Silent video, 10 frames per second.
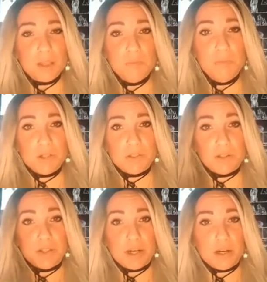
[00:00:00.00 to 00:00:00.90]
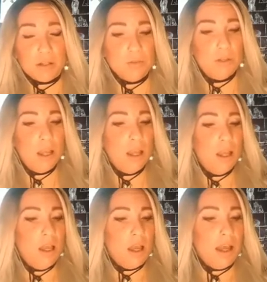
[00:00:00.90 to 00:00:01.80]
books on tarot.
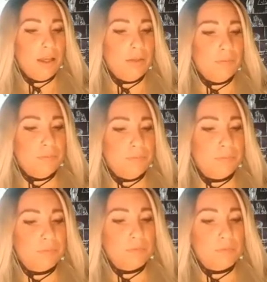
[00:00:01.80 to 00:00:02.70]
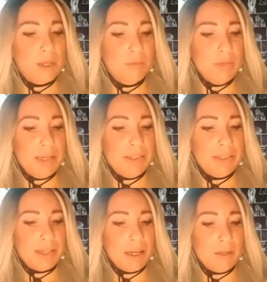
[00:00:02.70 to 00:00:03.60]

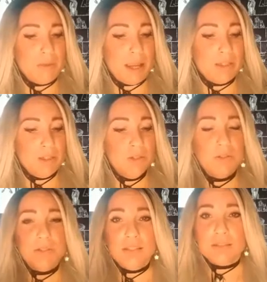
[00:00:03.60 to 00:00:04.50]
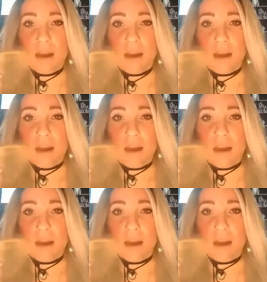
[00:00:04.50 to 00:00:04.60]
But I use these